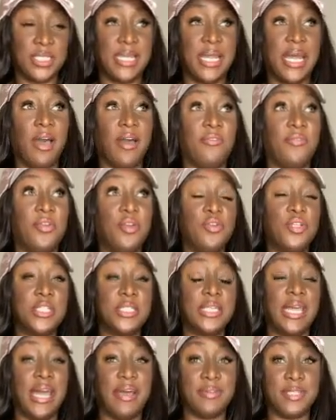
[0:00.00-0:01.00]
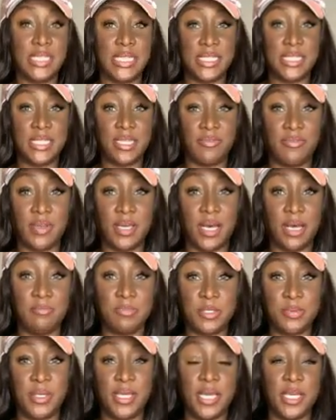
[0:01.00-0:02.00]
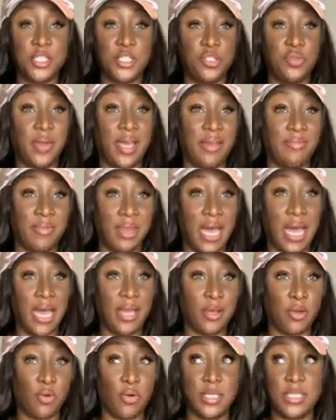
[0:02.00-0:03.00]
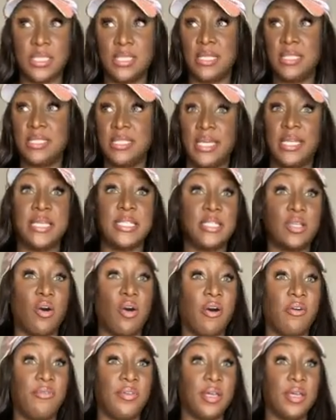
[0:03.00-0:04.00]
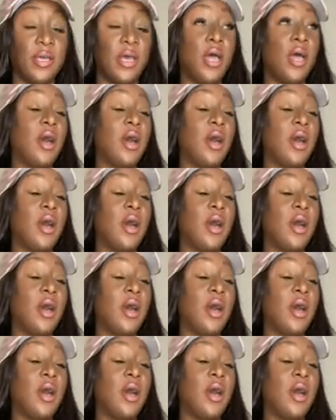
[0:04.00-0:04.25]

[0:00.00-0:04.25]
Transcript: Now, if you just have sensitive gums because you have not gone to the dentist often,